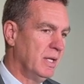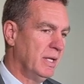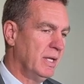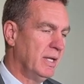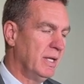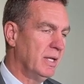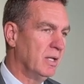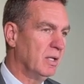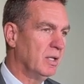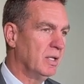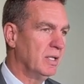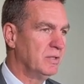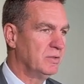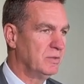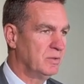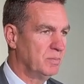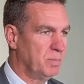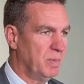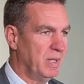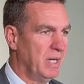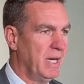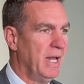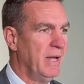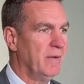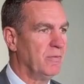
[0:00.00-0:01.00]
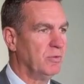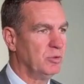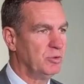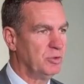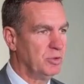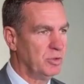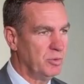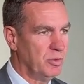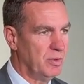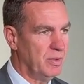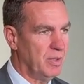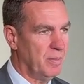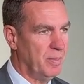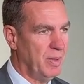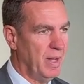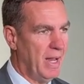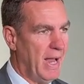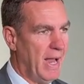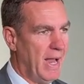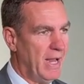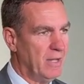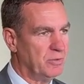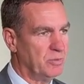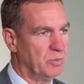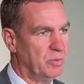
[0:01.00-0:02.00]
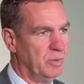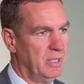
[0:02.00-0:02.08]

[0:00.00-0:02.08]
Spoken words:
Hill has been able to in the past.